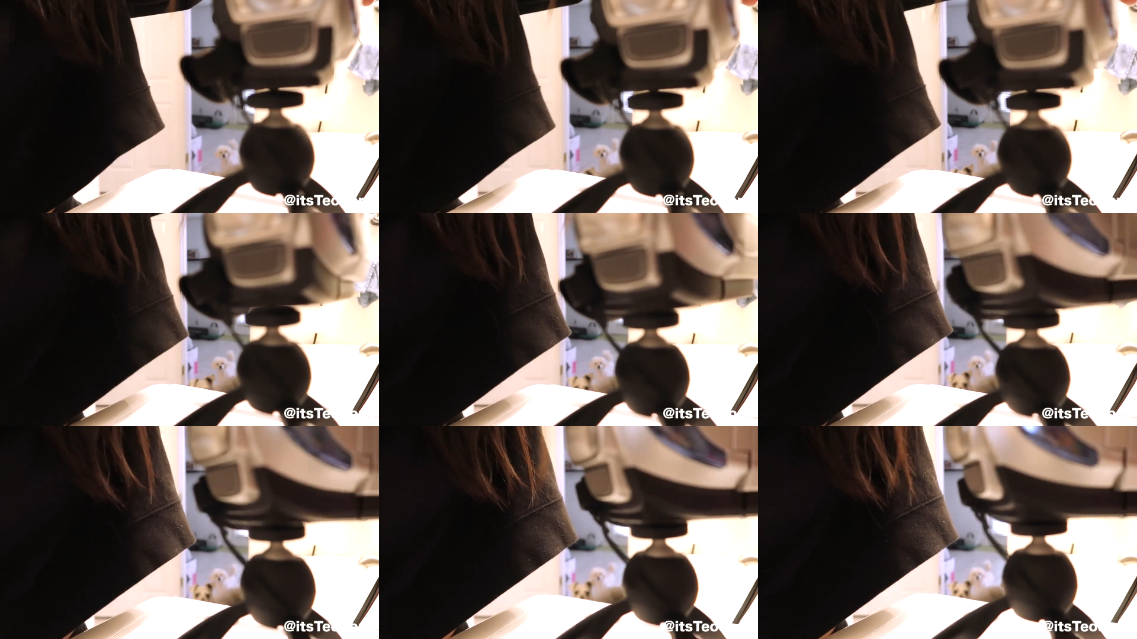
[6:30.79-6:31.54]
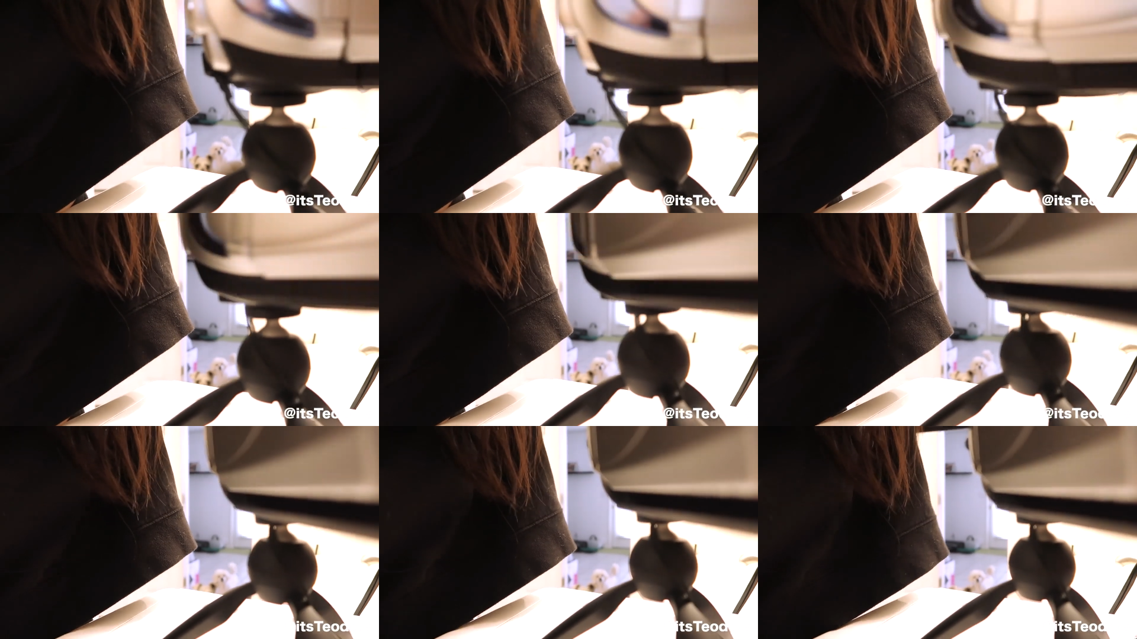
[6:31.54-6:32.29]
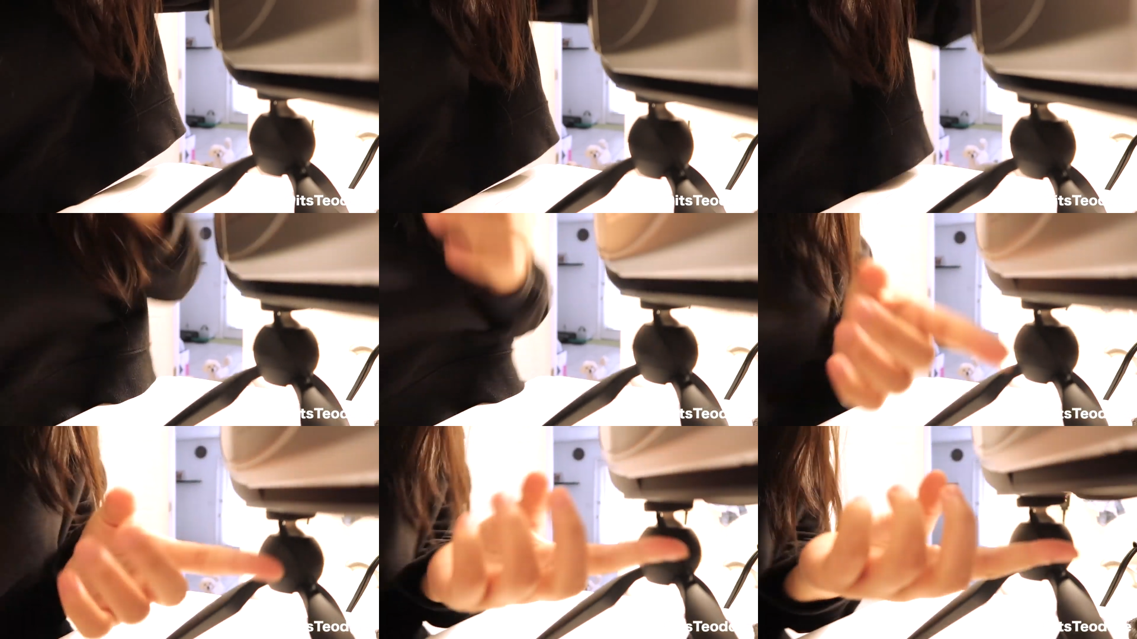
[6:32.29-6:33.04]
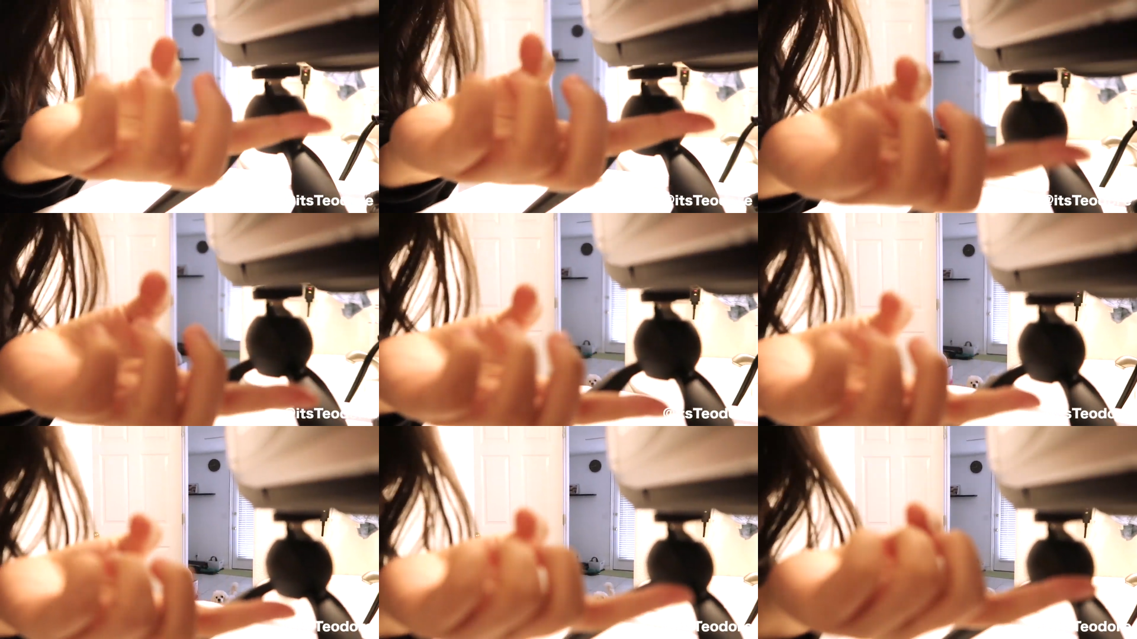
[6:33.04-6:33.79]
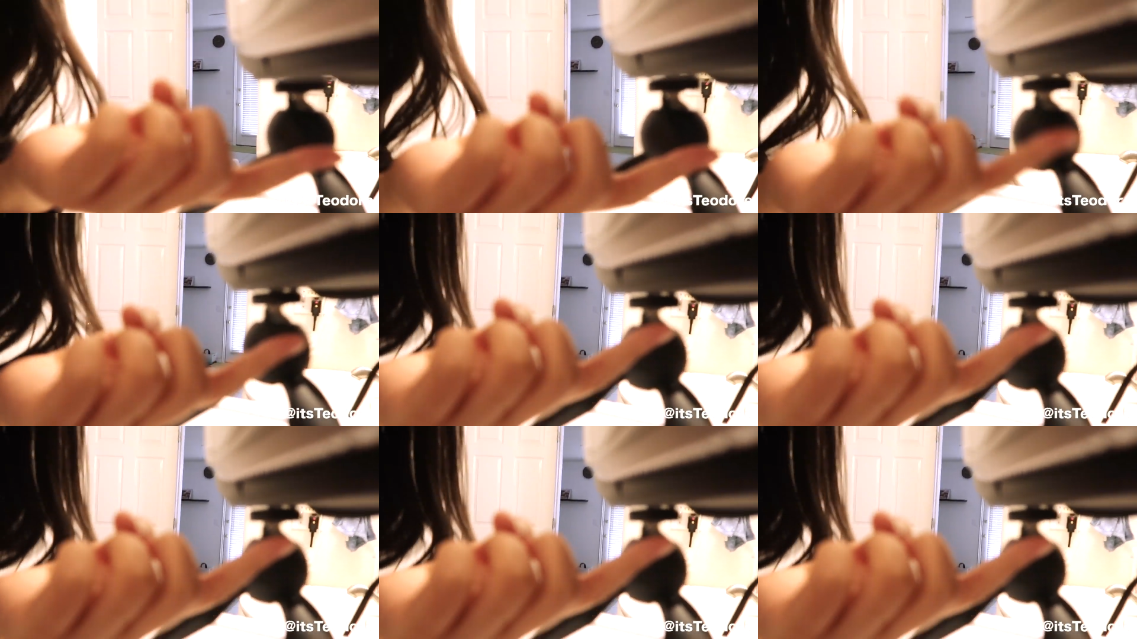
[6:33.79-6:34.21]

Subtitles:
(no speaker visible)